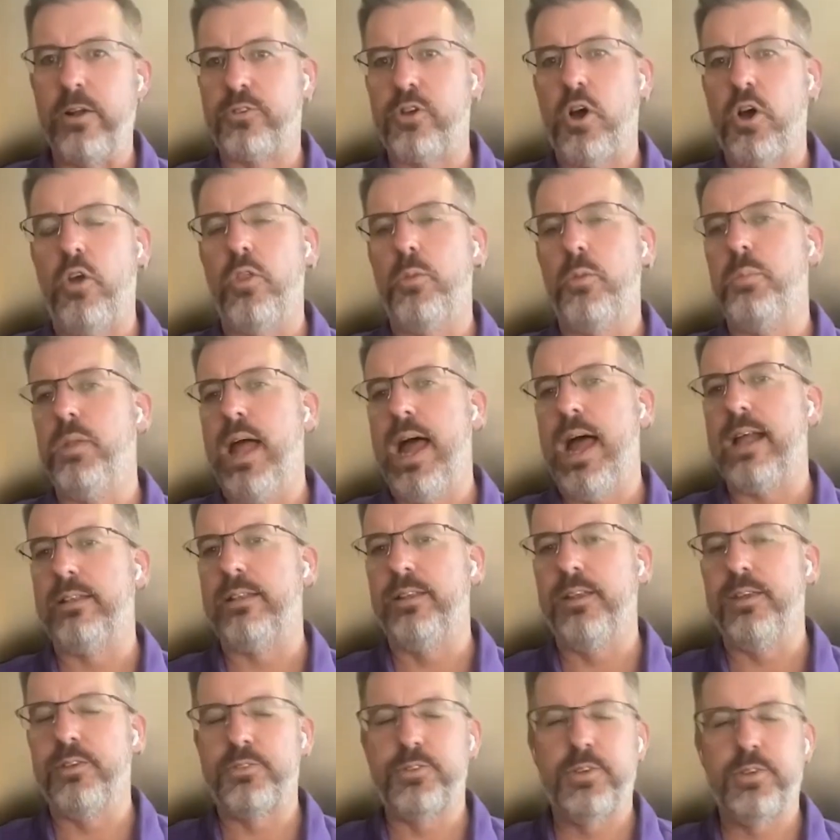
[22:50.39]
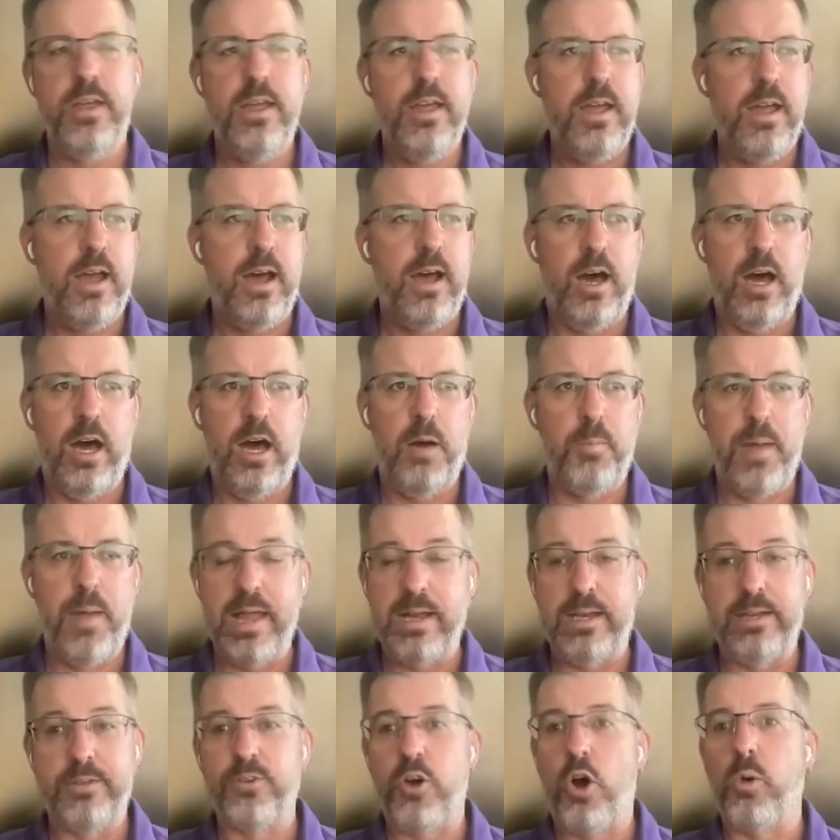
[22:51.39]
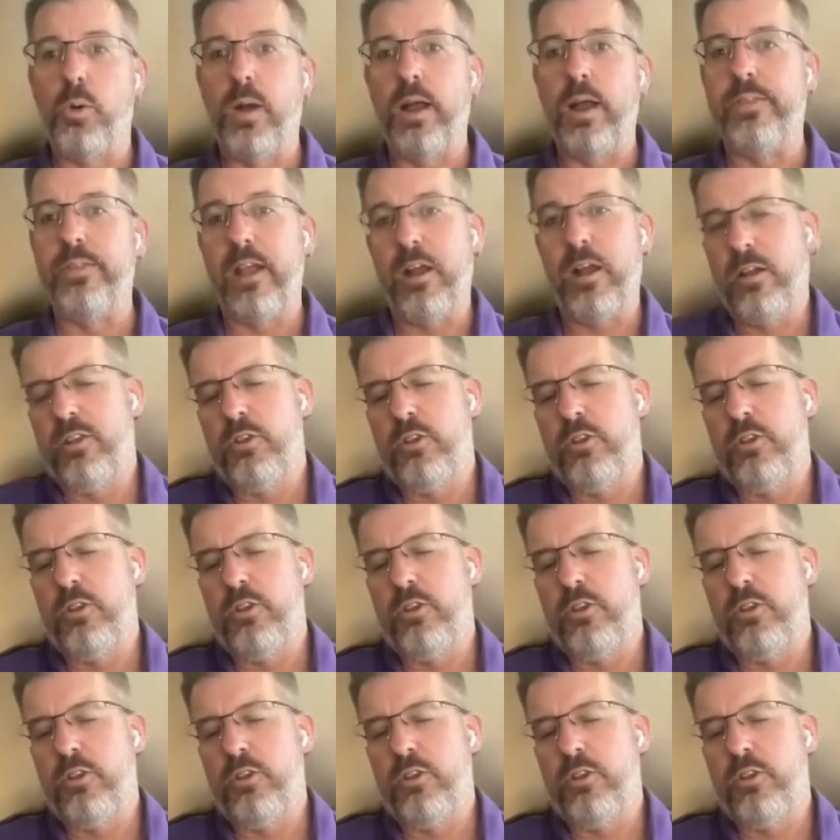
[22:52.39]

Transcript: It's called the Blacklist, and it's all right there.